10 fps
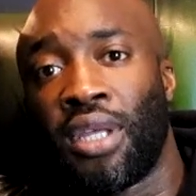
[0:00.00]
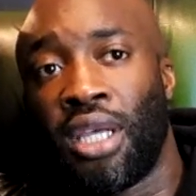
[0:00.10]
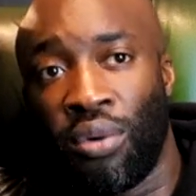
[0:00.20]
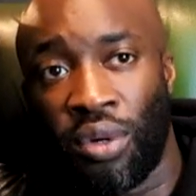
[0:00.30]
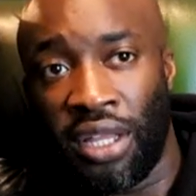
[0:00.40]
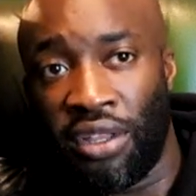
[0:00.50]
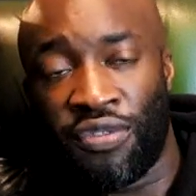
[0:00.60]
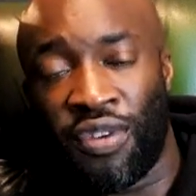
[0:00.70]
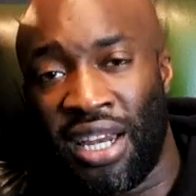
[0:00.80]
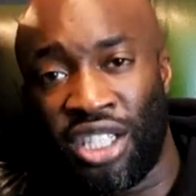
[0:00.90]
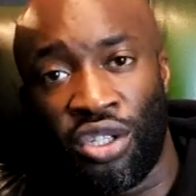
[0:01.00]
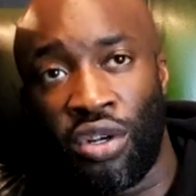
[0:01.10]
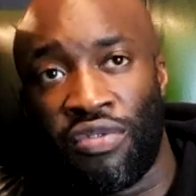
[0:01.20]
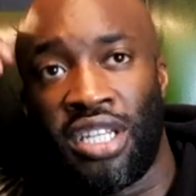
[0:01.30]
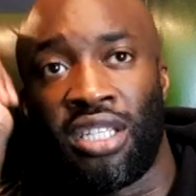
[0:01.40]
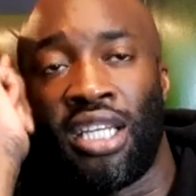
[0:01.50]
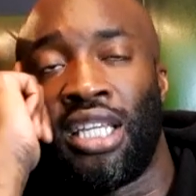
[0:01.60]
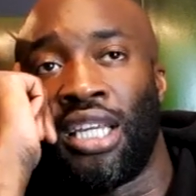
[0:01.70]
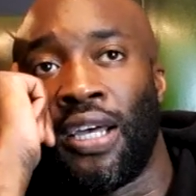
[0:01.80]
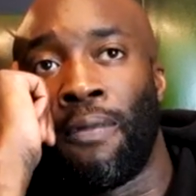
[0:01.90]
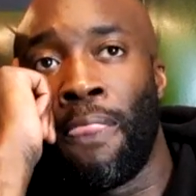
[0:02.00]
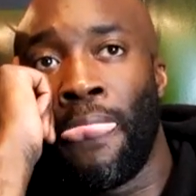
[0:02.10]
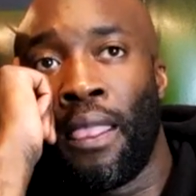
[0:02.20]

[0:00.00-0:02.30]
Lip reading: He'll get this fight, and that's the only reason he did it.